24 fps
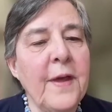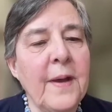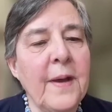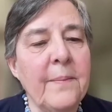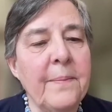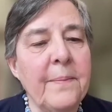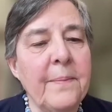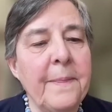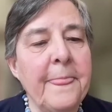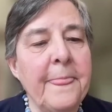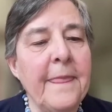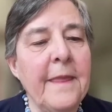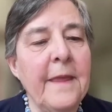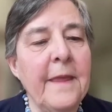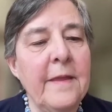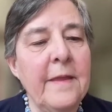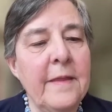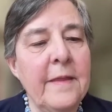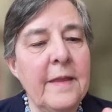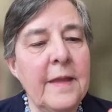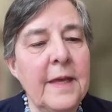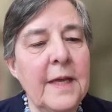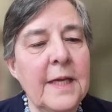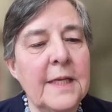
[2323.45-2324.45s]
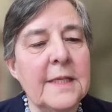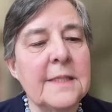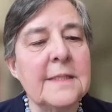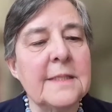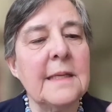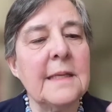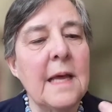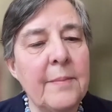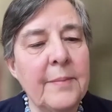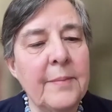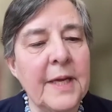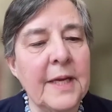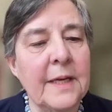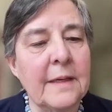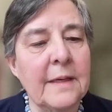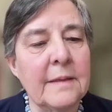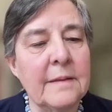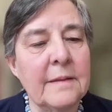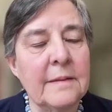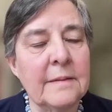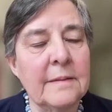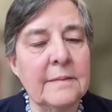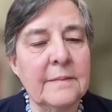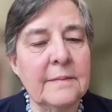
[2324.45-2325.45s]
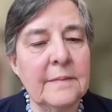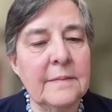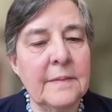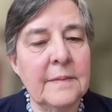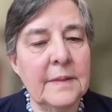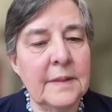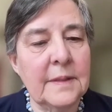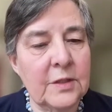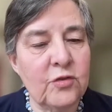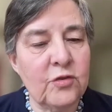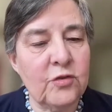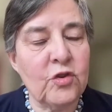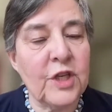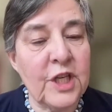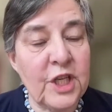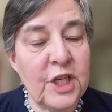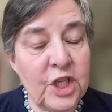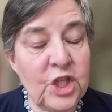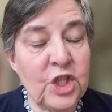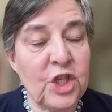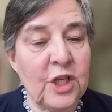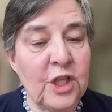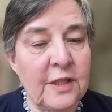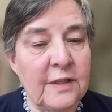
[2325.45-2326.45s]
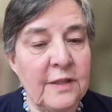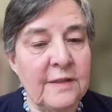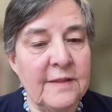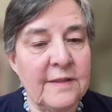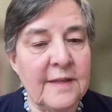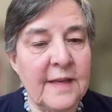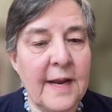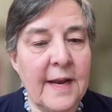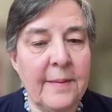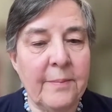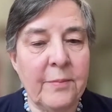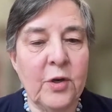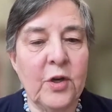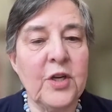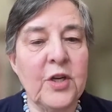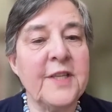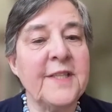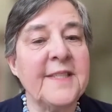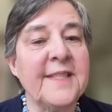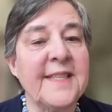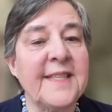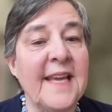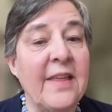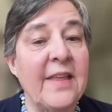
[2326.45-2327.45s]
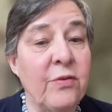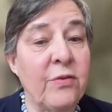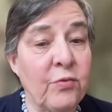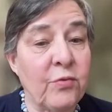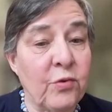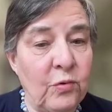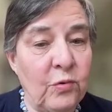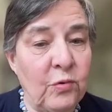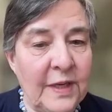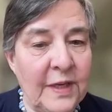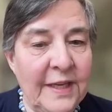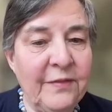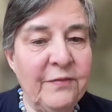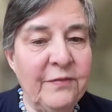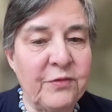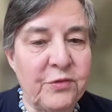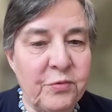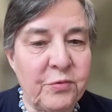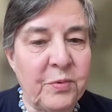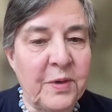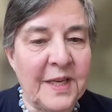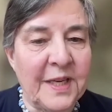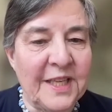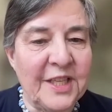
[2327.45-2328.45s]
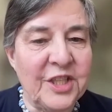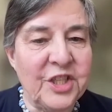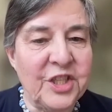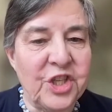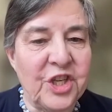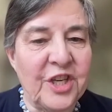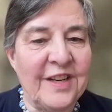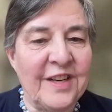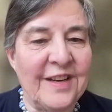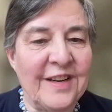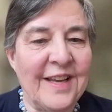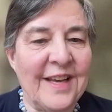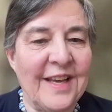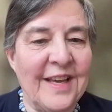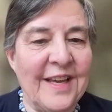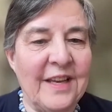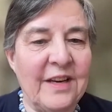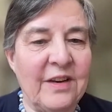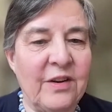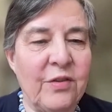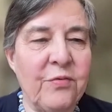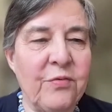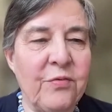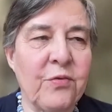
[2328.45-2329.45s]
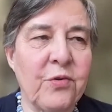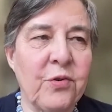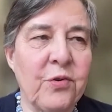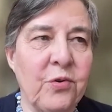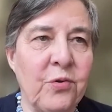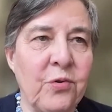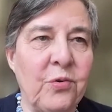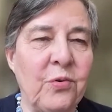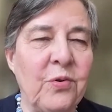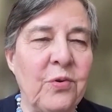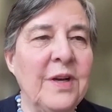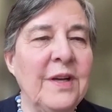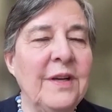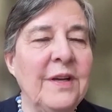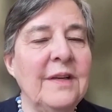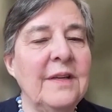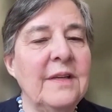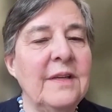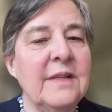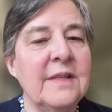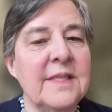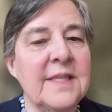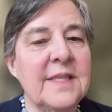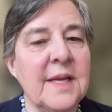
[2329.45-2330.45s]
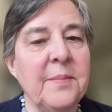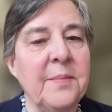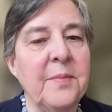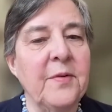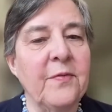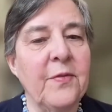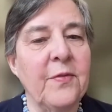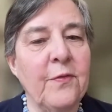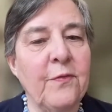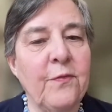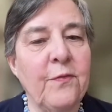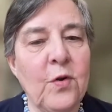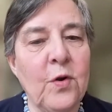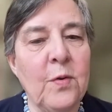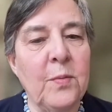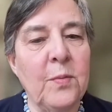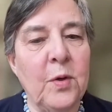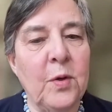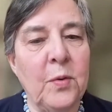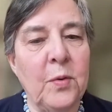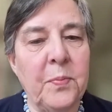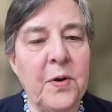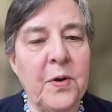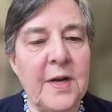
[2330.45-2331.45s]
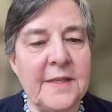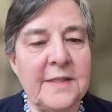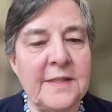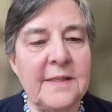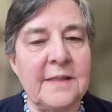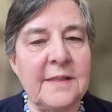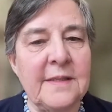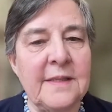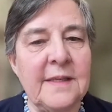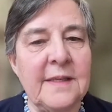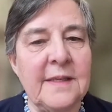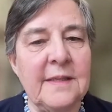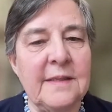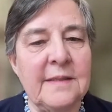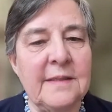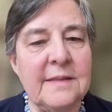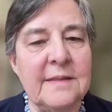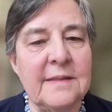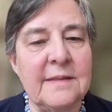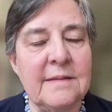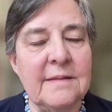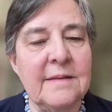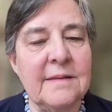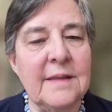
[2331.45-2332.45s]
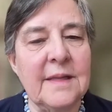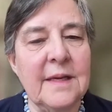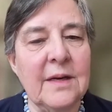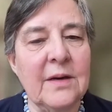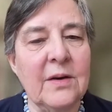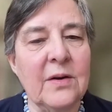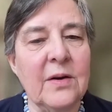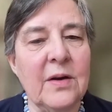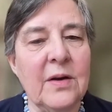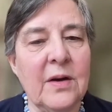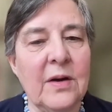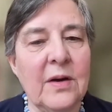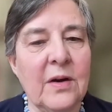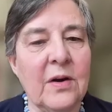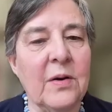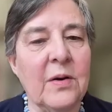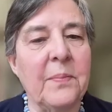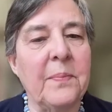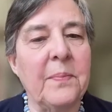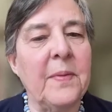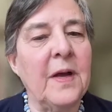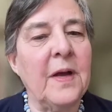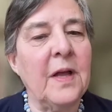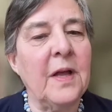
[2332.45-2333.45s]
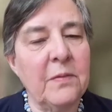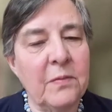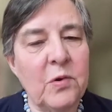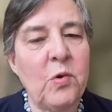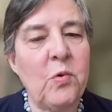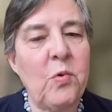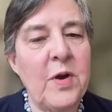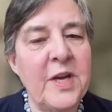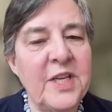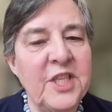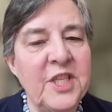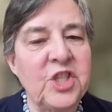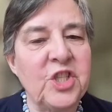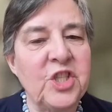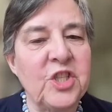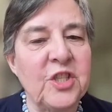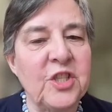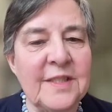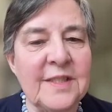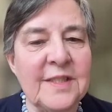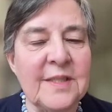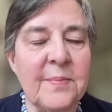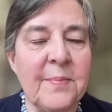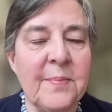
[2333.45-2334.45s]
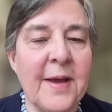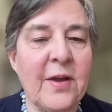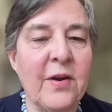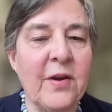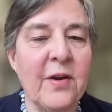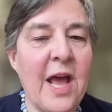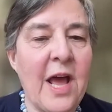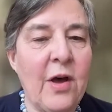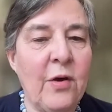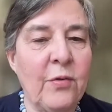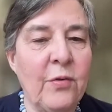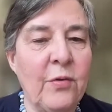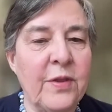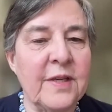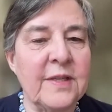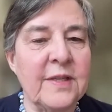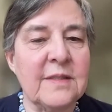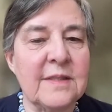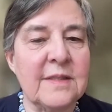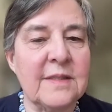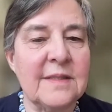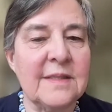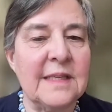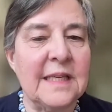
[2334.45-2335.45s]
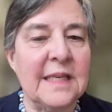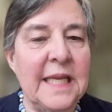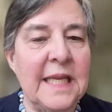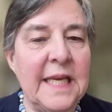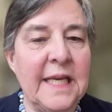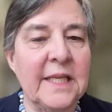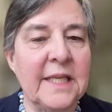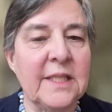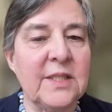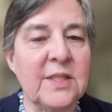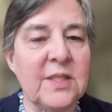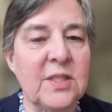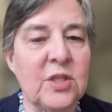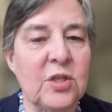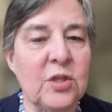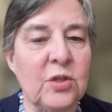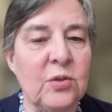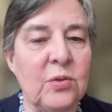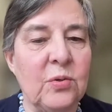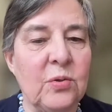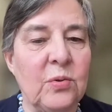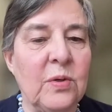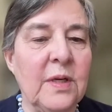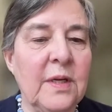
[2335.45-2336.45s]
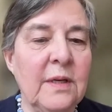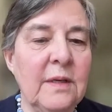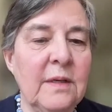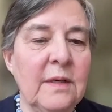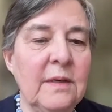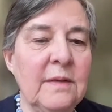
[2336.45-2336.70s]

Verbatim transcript: um, Islamic traditions, and I'm going to say through lived religion and through some of the formal processes, there are questions about how this links to